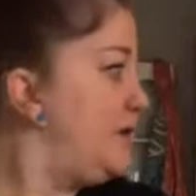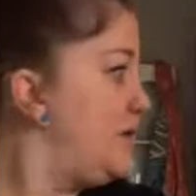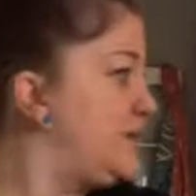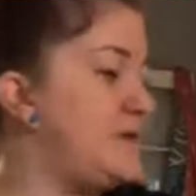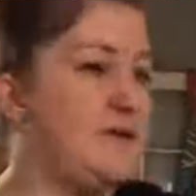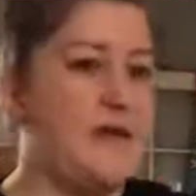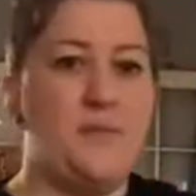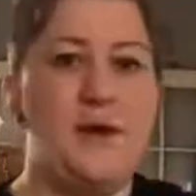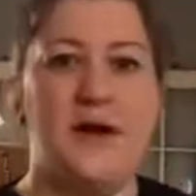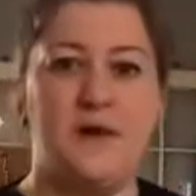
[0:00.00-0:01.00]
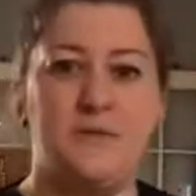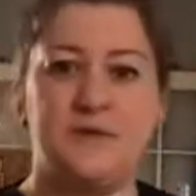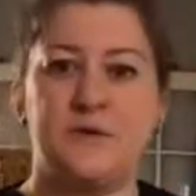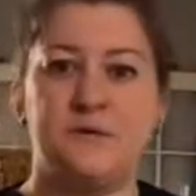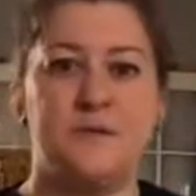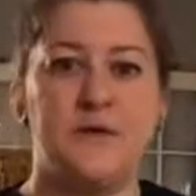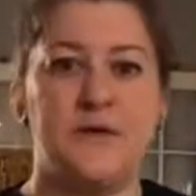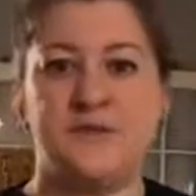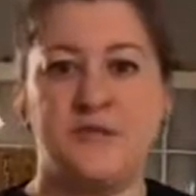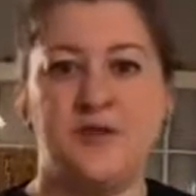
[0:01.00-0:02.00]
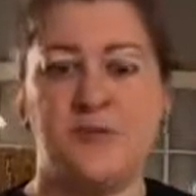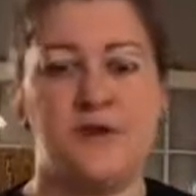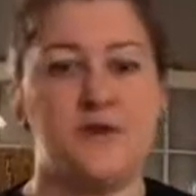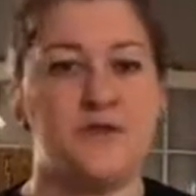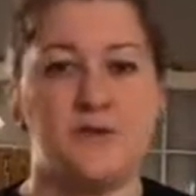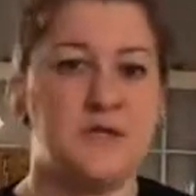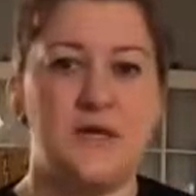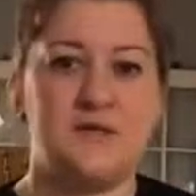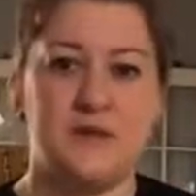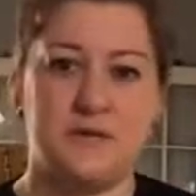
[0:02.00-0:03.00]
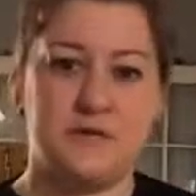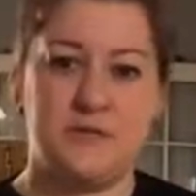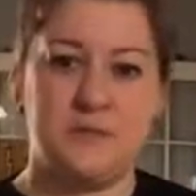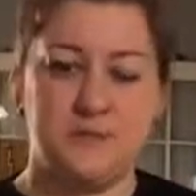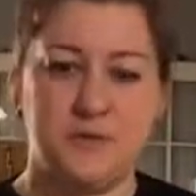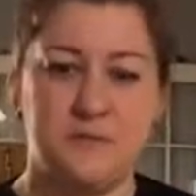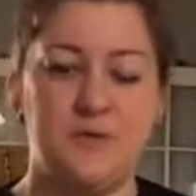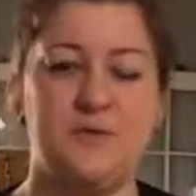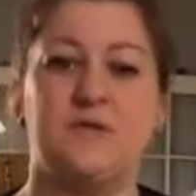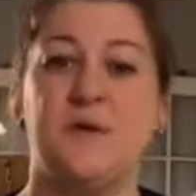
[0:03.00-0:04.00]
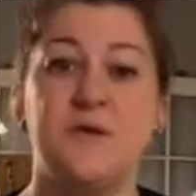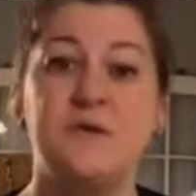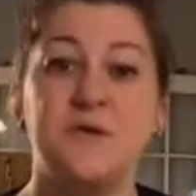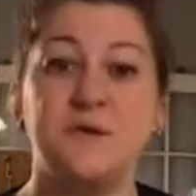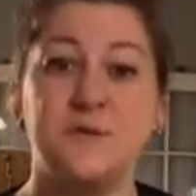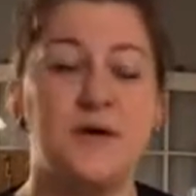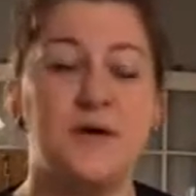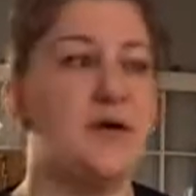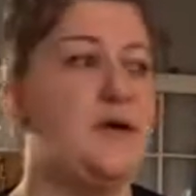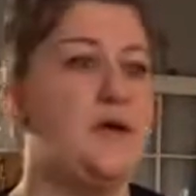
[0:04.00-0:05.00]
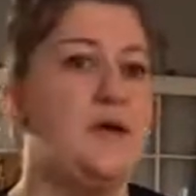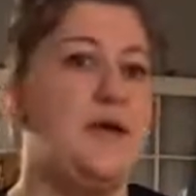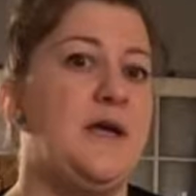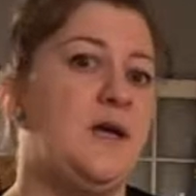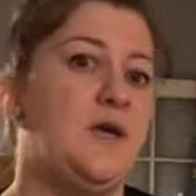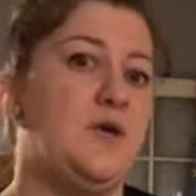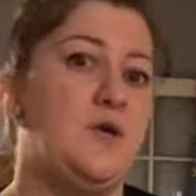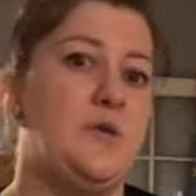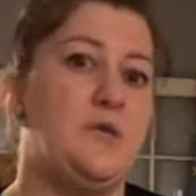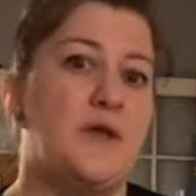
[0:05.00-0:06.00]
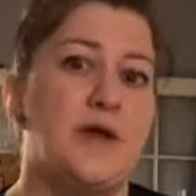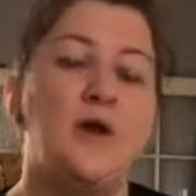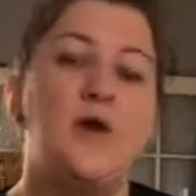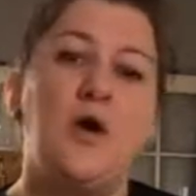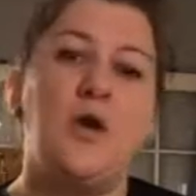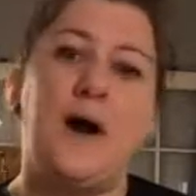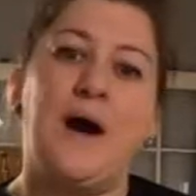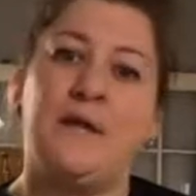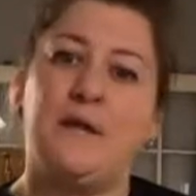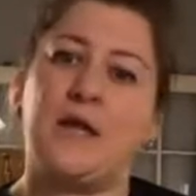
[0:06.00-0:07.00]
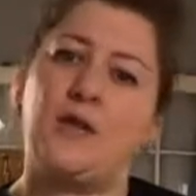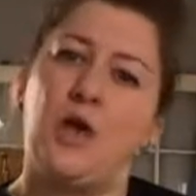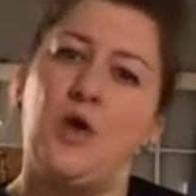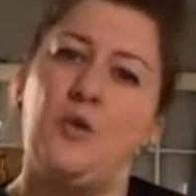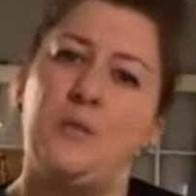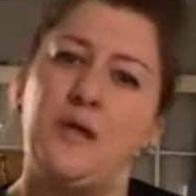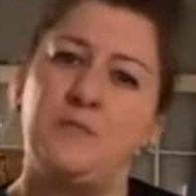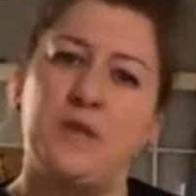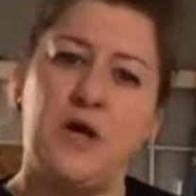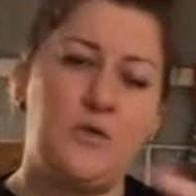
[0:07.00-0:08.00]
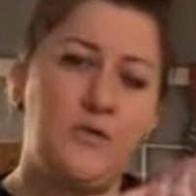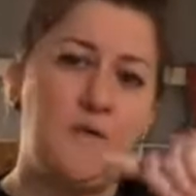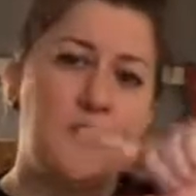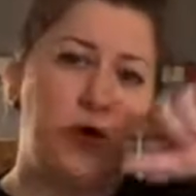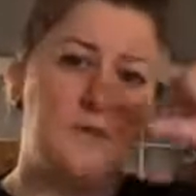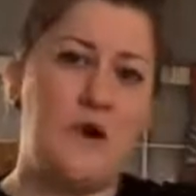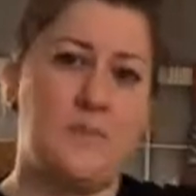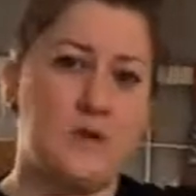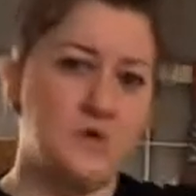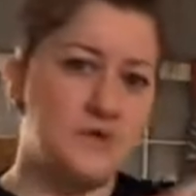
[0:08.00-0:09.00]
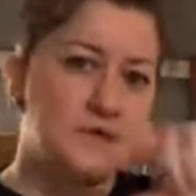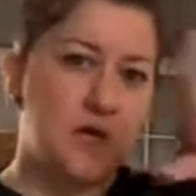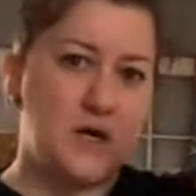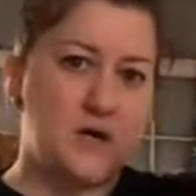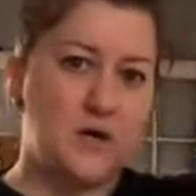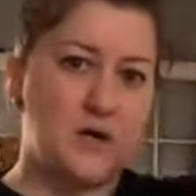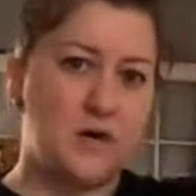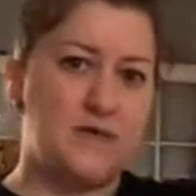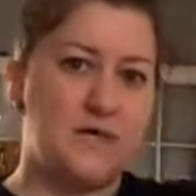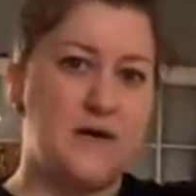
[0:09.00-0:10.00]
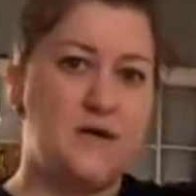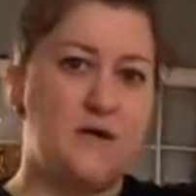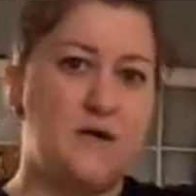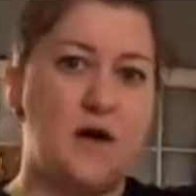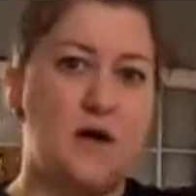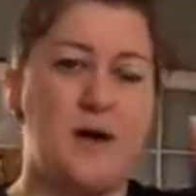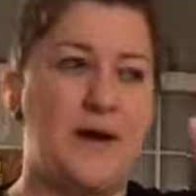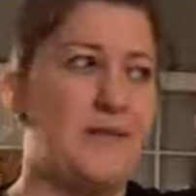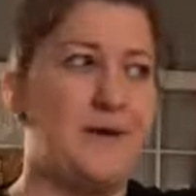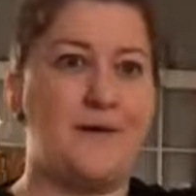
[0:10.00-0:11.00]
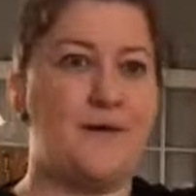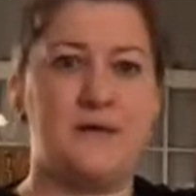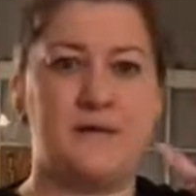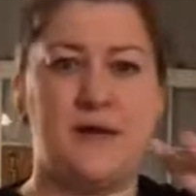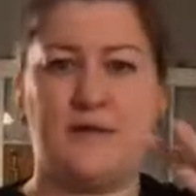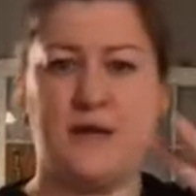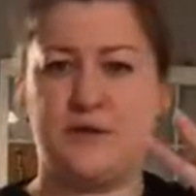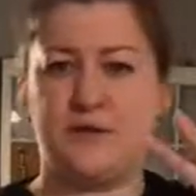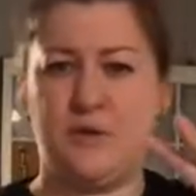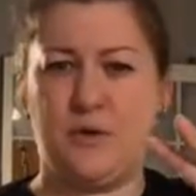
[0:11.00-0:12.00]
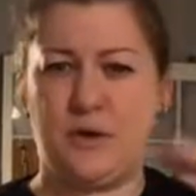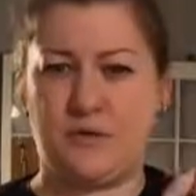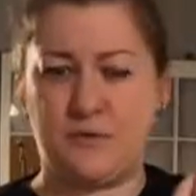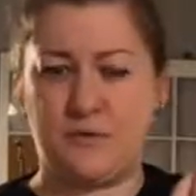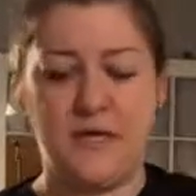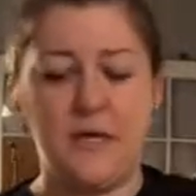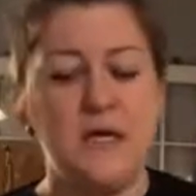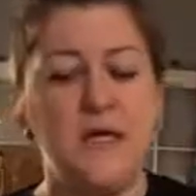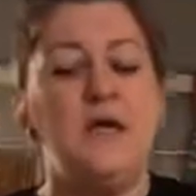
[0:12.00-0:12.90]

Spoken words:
it is in that pot was a stick of butter. So it's 8 tablespoons of unsalted butter. And you let it go on like low, medium low. If you have numbers on your dial, I think I cooked it at like a 2 or a 3.